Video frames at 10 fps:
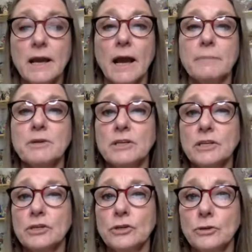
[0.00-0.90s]
I'm going to
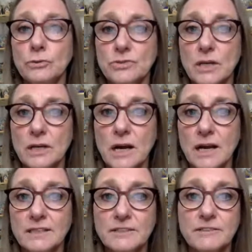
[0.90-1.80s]
use a
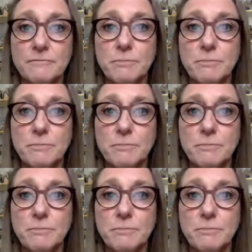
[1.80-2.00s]
cognitive